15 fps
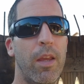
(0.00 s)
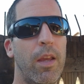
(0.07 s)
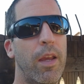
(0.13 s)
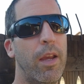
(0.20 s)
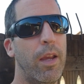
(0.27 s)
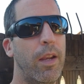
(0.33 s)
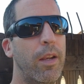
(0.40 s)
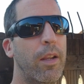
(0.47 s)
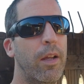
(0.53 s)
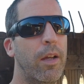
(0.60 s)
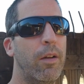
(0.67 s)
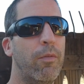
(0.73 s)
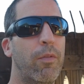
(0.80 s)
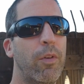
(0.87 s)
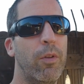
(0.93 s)
And
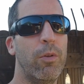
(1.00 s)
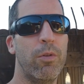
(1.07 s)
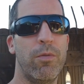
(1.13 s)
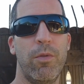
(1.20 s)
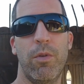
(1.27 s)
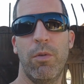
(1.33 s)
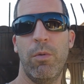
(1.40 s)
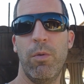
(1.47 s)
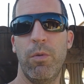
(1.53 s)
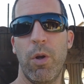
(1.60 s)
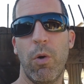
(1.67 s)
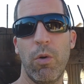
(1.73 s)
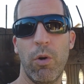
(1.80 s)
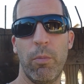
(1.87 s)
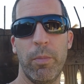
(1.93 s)
for those of you who
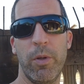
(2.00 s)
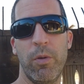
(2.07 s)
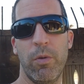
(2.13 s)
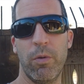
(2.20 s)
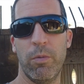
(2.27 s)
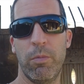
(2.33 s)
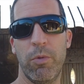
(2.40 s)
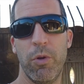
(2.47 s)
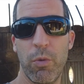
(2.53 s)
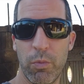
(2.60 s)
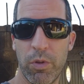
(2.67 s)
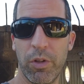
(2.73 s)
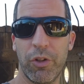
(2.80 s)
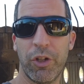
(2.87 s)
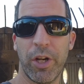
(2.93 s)
don't know me, who are new
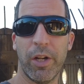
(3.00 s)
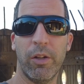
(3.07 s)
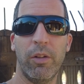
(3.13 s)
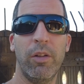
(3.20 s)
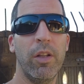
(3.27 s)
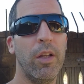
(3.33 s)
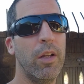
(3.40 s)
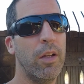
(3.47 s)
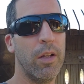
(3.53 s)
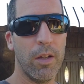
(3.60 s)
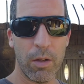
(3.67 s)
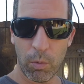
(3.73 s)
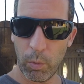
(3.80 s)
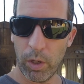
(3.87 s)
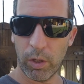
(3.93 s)
to the channel,
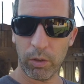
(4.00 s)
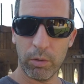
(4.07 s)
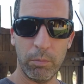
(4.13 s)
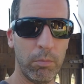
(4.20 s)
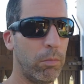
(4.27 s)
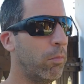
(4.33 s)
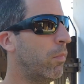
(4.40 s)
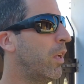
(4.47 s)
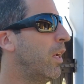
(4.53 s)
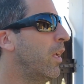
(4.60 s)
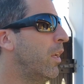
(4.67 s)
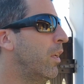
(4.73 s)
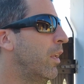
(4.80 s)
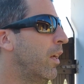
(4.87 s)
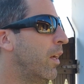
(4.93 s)
welcome,
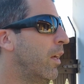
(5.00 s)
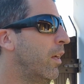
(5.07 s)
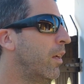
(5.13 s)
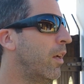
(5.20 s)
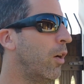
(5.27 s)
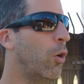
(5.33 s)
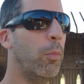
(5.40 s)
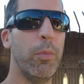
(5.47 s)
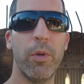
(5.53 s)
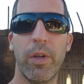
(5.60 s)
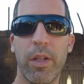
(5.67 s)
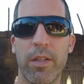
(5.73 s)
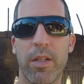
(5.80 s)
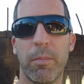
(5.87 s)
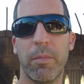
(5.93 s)
and I hope you
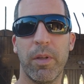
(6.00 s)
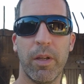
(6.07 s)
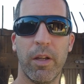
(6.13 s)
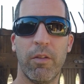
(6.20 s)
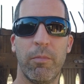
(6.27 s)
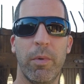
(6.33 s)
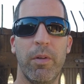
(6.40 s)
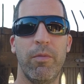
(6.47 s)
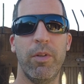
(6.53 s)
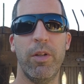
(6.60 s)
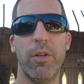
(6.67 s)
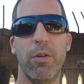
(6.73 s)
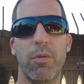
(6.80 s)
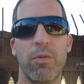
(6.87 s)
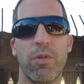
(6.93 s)
get something out of my
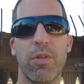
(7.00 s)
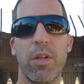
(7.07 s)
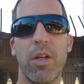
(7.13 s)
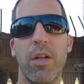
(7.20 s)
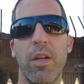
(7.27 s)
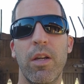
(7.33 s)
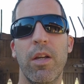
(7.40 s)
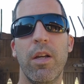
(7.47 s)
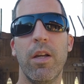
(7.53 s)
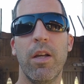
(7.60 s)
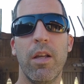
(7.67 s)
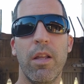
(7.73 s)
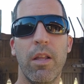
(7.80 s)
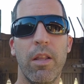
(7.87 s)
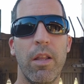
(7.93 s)
videos.
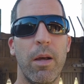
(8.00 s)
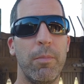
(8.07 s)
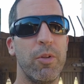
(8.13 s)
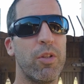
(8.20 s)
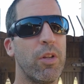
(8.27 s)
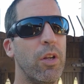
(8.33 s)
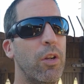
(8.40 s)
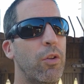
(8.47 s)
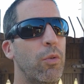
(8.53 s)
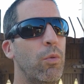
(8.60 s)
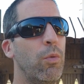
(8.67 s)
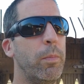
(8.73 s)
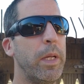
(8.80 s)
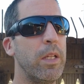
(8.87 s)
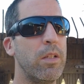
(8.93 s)
I'm just going to
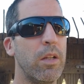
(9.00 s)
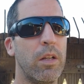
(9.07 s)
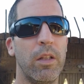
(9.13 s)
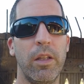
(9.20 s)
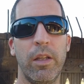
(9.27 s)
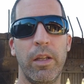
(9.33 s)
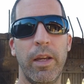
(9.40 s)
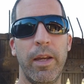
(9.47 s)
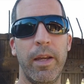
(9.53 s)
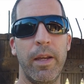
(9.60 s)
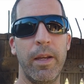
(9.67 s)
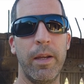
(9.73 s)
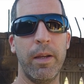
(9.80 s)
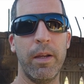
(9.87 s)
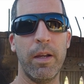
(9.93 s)
do basically
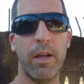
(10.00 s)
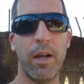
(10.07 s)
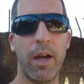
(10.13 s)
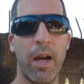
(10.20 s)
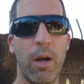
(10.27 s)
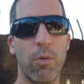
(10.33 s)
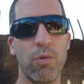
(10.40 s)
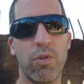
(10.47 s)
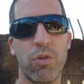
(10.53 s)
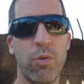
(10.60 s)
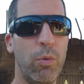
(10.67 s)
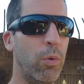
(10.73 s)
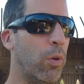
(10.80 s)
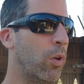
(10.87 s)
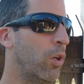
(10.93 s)
a house
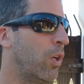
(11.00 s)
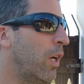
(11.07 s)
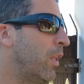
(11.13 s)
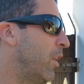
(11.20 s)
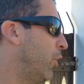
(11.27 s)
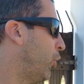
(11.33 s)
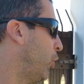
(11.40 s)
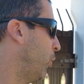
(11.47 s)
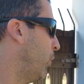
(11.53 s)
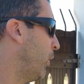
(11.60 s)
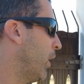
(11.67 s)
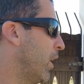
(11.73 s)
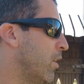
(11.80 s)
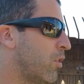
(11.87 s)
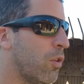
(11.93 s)
tour and then show you
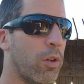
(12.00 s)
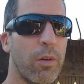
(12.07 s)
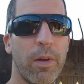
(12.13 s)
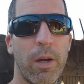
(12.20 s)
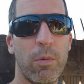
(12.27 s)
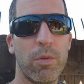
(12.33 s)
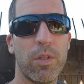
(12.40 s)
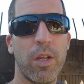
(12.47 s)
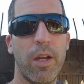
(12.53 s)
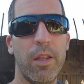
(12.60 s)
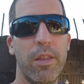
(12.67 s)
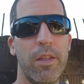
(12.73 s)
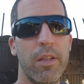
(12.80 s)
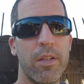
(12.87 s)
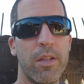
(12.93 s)
guys sort of
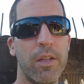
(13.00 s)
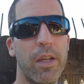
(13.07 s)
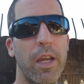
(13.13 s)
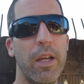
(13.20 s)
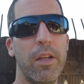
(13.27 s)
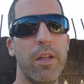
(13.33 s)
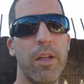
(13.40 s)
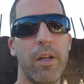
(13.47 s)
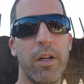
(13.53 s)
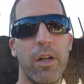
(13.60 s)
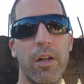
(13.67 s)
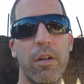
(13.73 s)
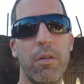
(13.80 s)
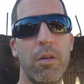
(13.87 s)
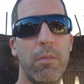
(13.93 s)
outside this gate
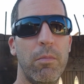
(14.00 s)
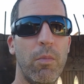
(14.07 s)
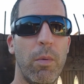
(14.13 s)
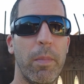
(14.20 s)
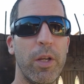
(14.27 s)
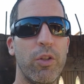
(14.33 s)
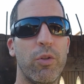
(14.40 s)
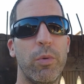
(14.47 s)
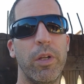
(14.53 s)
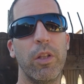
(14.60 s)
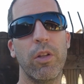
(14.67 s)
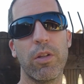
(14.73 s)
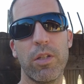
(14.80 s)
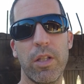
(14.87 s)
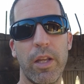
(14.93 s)
here what my street
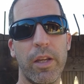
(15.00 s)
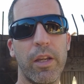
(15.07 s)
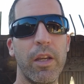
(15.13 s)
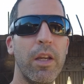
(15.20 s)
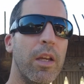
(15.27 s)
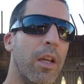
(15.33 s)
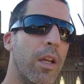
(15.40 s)
looks like,